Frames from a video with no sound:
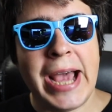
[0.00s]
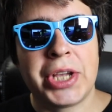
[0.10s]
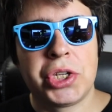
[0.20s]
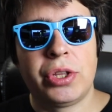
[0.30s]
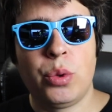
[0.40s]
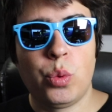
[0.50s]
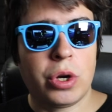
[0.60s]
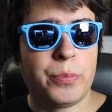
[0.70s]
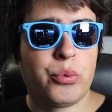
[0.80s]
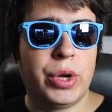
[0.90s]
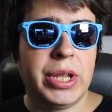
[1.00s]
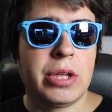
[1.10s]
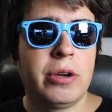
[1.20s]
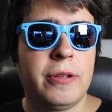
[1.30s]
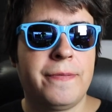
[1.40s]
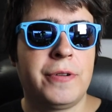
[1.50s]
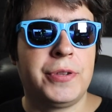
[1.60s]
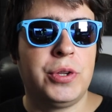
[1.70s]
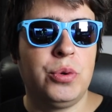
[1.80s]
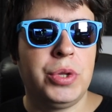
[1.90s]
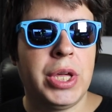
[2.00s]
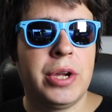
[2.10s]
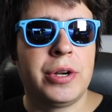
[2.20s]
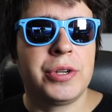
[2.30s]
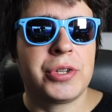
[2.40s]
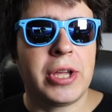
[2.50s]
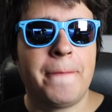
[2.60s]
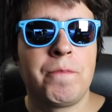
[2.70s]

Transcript: actually worked pretty good for two years.